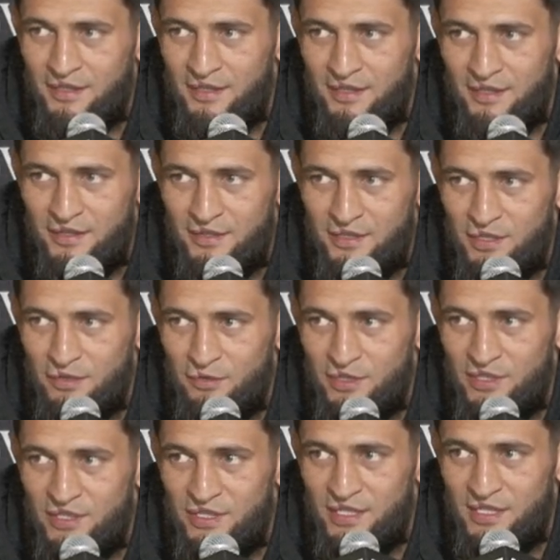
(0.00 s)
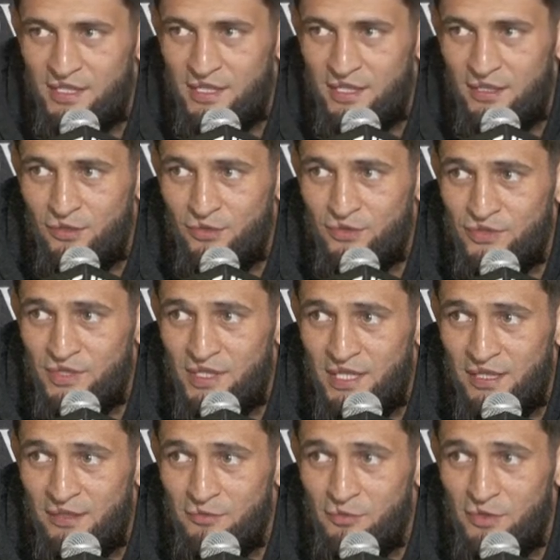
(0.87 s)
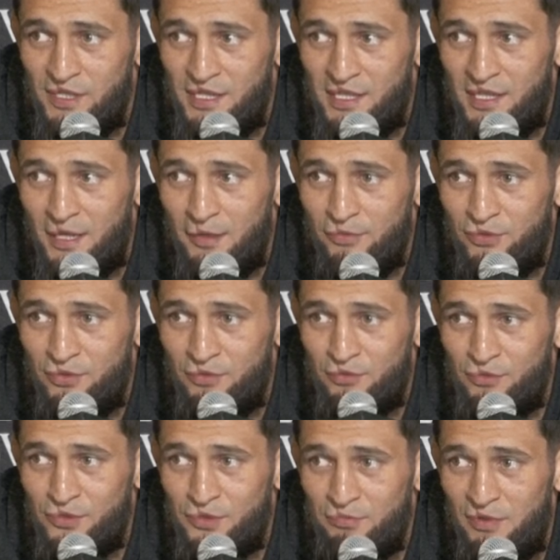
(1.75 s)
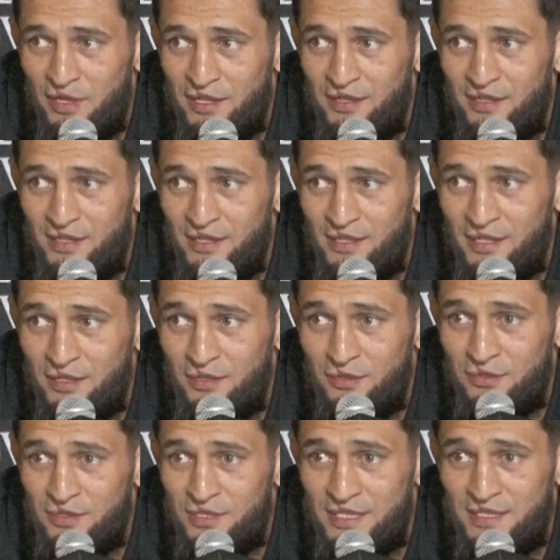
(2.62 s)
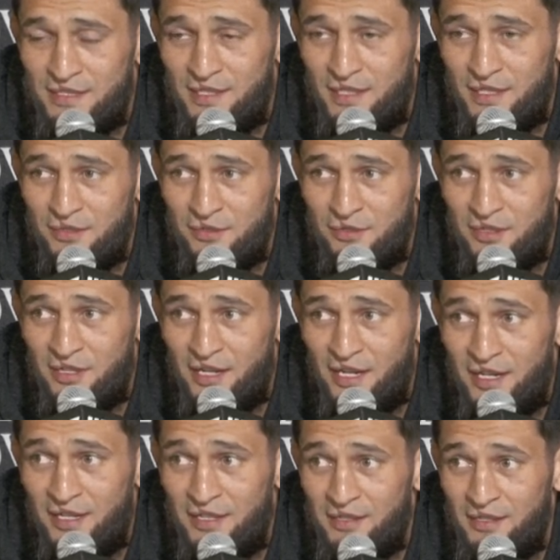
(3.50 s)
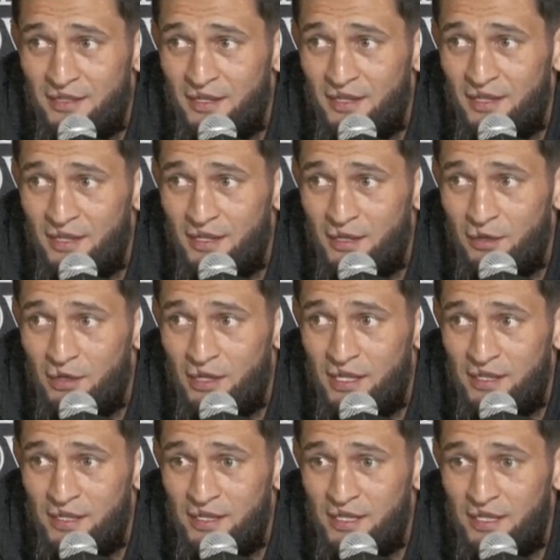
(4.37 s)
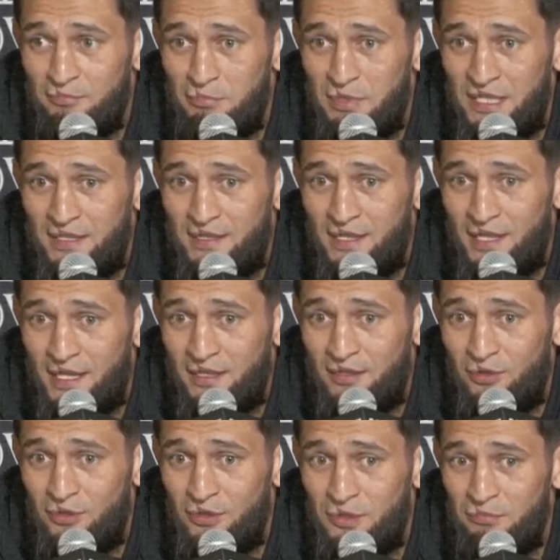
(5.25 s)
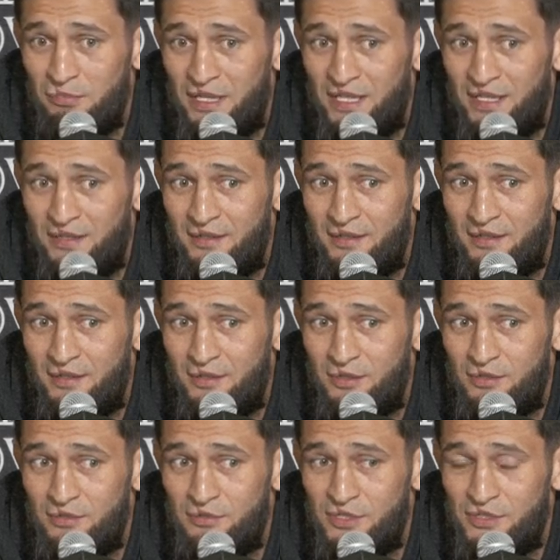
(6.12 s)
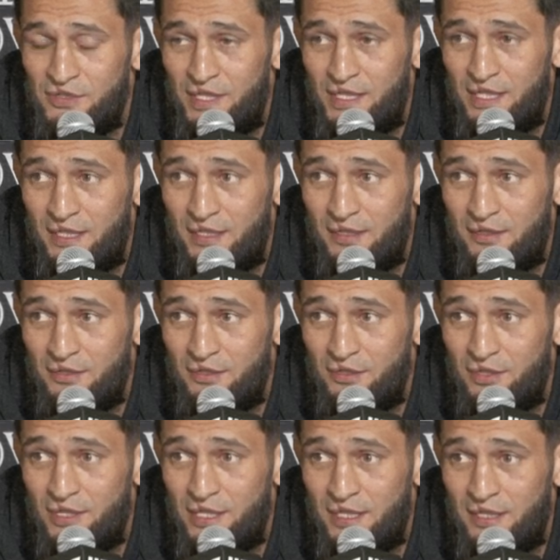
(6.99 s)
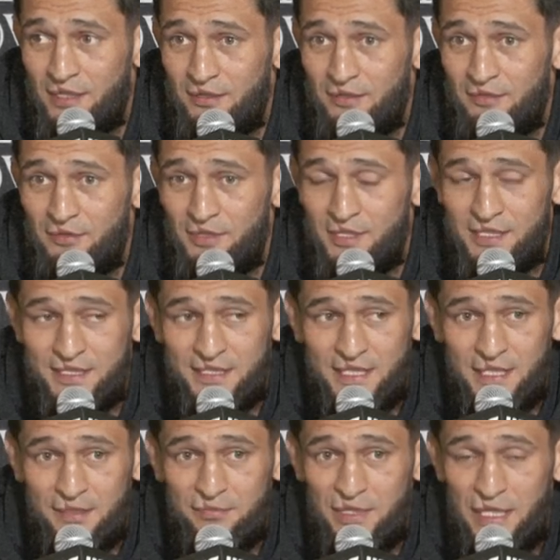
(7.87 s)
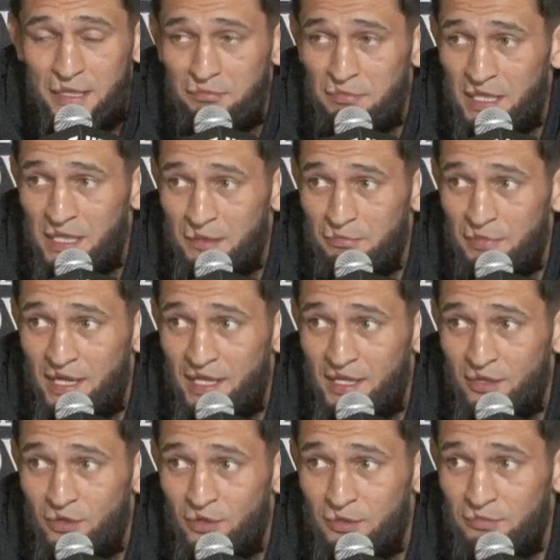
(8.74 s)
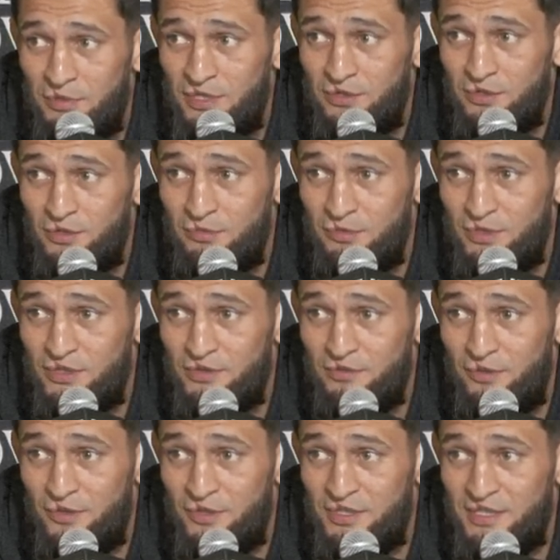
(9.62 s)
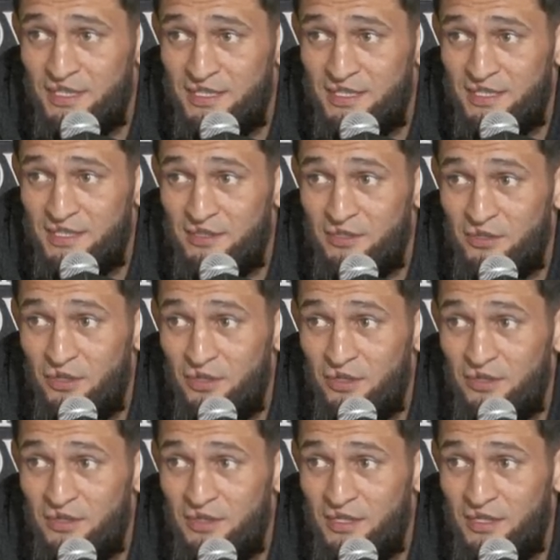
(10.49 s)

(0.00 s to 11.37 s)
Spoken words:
In this division, he lose like when it comes to Usman. He lose and start to cry. And he beat like old man who was like, you know, like, what is his name? Damian Maia, almost 40 years old.